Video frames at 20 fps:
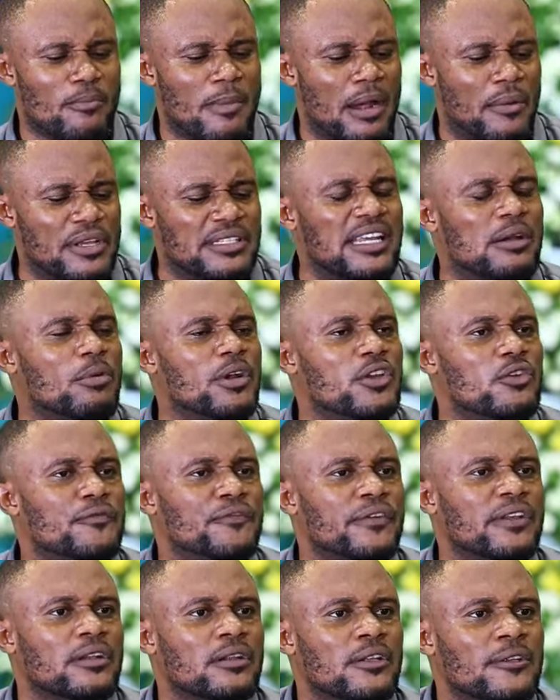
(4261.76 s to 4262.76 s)
with your marriage the way
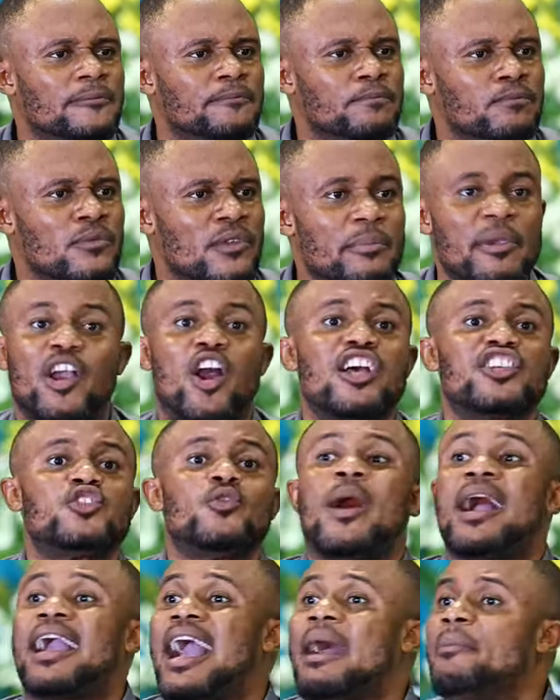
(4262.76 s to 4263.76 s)
you feel.
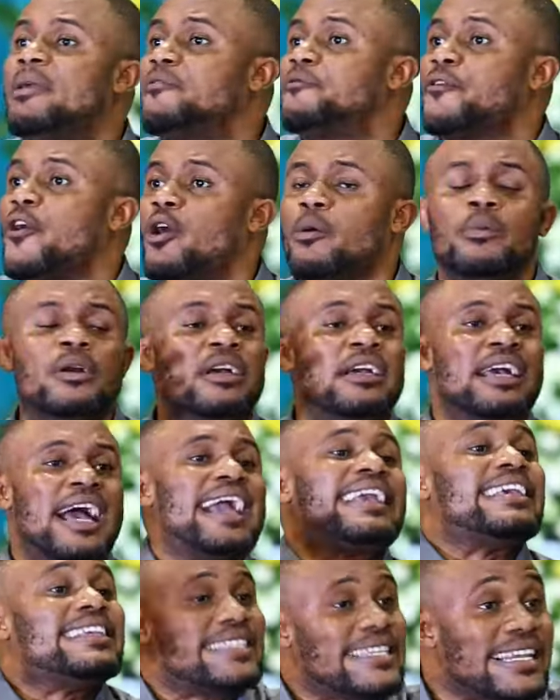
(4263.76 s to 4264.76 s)
Because you are coming from
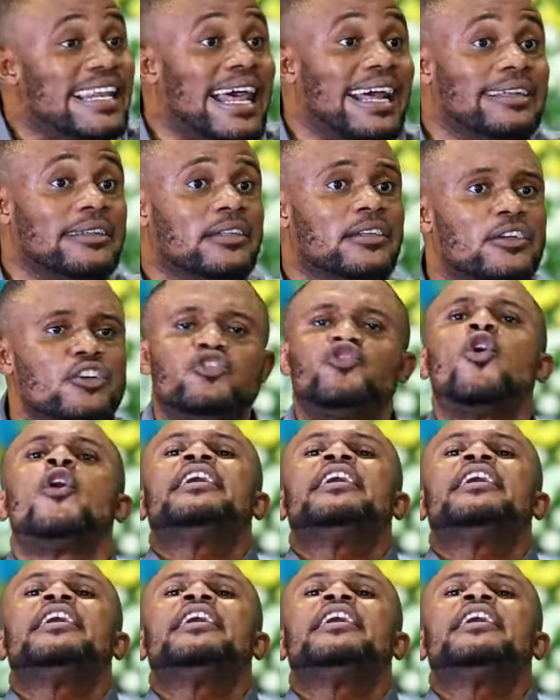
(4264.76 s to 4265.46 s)
a Kisii land.